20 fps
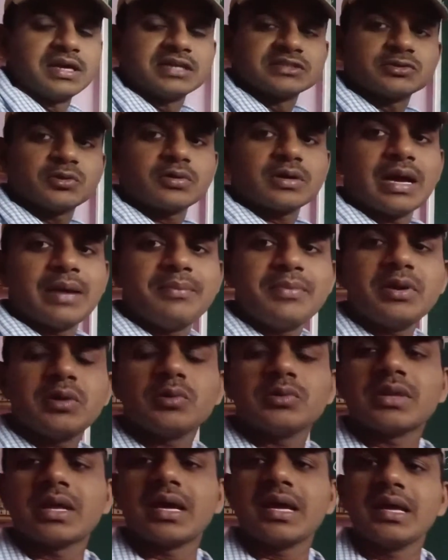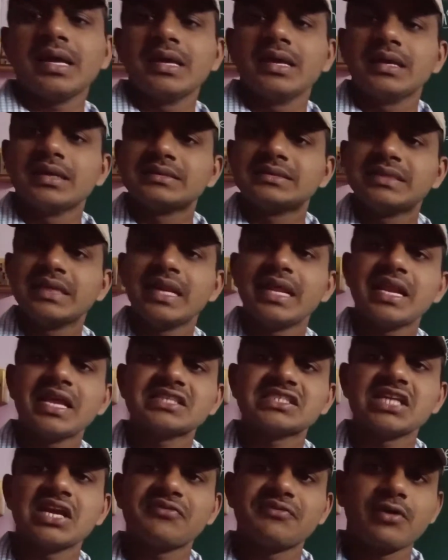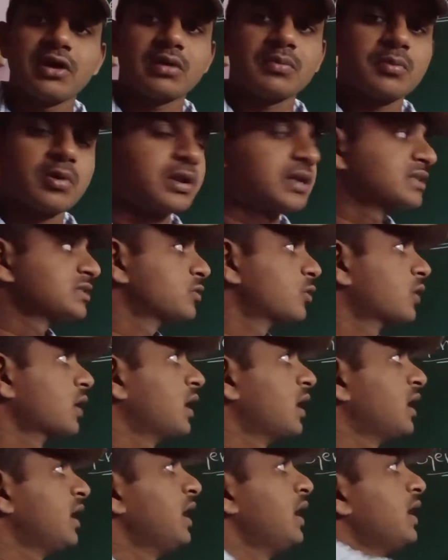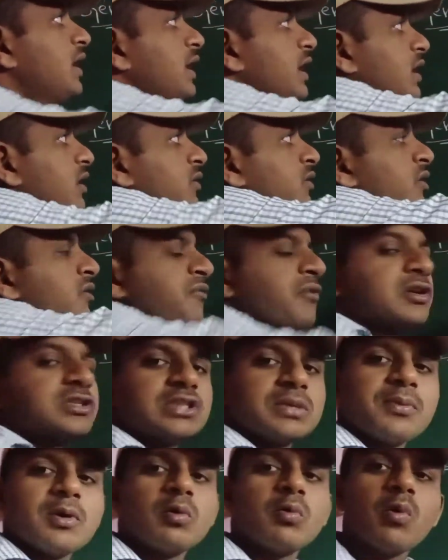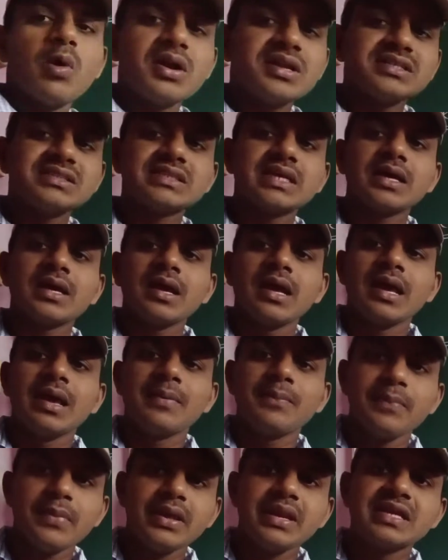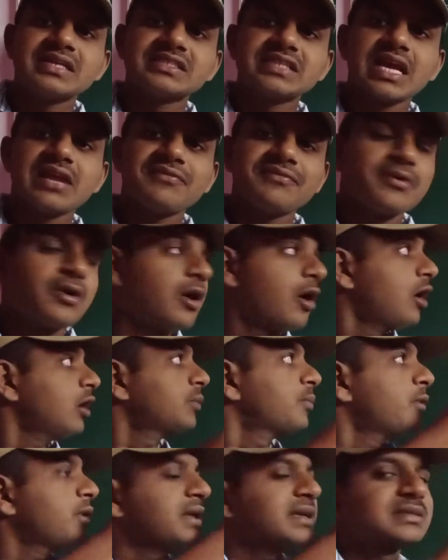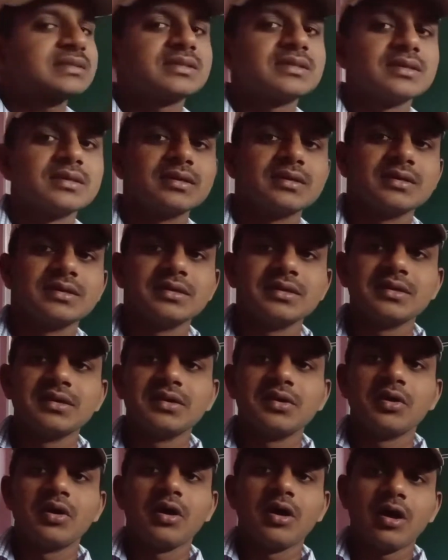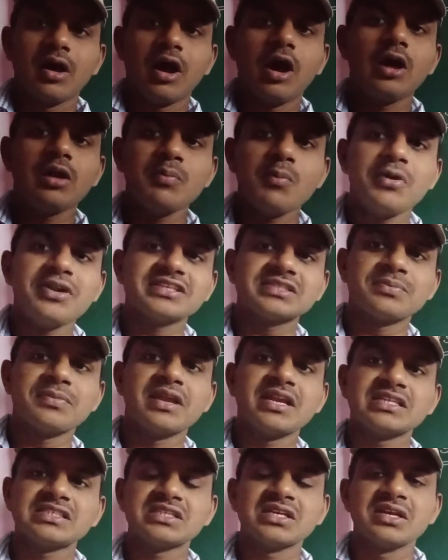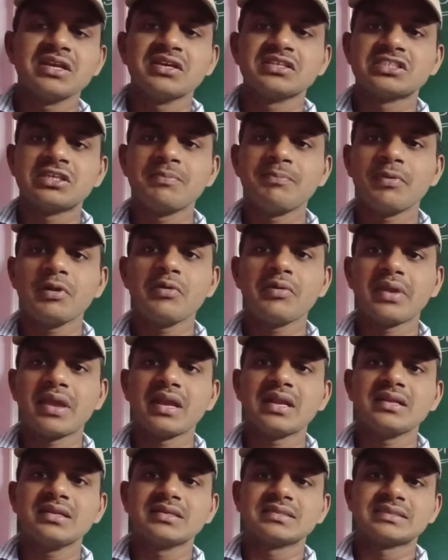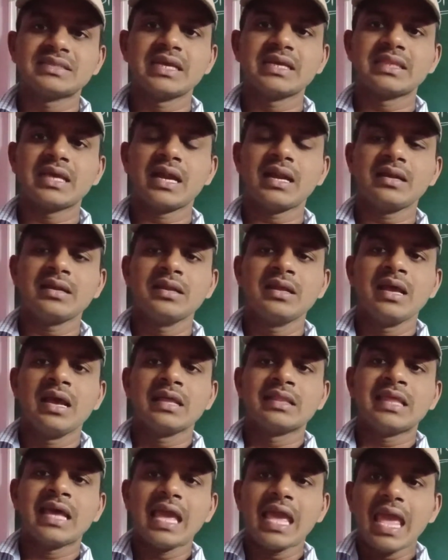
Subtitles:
so coming to the generation of harmonics. Okay, here first of all, what is the mean itself? Harmonics. Harmonics means simply you can say that the